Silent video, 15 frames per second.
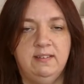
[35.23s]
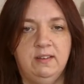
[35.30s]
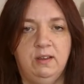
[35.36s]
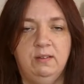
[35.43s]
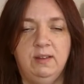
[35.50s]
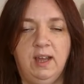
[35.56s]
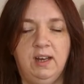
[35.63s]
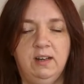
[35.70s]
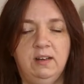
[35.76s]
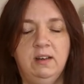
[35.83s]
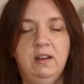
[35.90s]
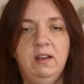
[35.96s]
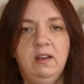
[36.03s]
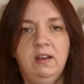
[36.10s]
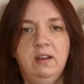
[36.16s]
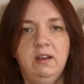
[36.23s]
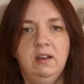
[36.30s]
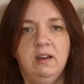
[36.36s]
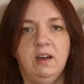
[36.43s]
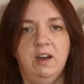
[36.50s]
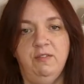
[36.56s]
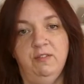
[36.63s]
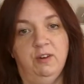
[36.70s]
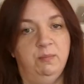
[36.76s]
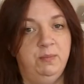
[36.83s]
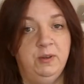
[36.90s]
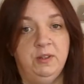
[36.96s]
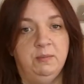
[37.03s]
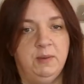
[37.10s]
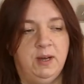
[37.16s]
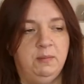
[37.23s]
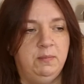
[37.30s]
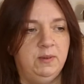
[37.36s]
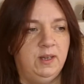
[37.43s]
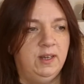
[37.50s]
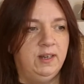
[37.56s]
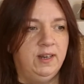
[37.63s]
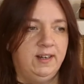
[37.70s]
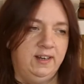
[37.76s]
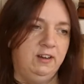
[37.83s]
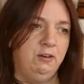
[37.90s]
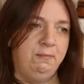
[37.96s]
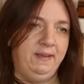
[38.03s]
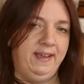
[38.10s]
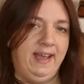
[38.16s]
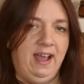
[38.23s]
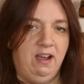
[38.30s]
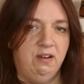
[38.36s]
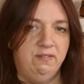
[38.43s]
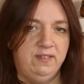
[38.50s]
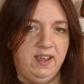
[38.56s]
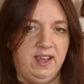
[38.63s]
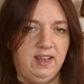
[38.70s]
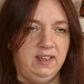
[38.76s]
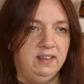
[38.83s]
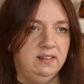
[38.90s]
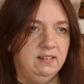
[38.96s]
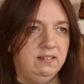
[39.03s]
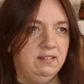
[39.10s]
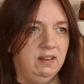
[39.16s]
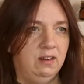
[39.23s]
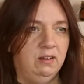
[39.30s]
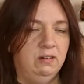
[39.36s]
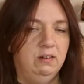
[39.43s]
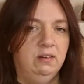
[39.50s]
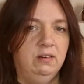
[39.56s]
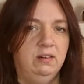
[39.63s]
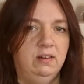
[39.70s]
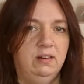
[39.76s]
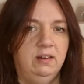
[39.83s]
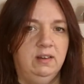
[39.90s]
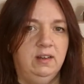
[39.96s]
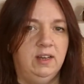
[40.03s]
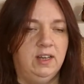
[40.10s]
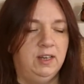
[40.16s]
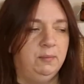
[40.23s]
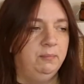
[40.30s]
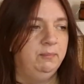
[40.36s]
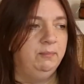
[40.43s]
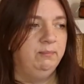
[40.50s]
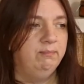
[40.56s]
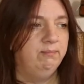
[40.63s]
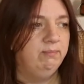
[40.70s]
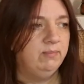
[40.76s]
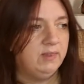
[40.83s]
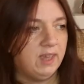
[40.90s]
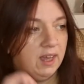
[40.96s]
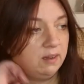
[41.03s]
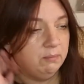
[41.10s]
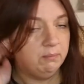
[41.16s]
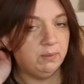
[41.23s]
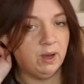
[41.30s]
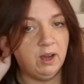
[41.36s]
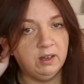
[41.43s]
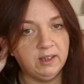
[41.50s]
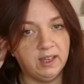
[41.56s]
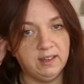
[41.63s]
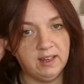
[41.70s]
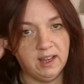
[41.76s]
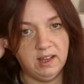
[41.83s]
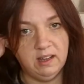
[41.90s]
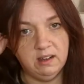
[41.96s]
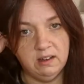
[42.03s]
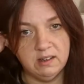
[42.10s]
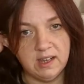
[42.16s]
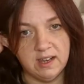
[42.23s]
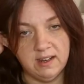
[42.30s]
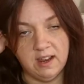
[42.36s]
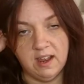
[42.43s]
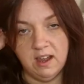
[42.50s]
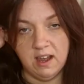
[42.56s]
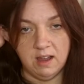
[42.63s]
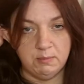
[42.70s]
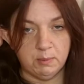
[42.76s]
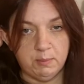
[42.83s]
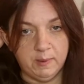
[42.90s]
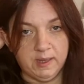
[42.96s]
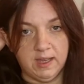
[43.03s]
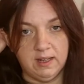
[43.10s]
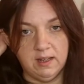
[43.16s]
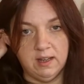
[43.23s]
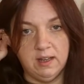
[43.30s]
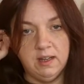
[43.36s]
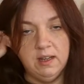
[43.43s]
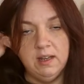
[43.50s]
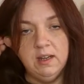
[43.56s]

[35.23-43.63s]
So then I've not put them up and then they're a bit out of date. So but I'll get there. I'm a beginner.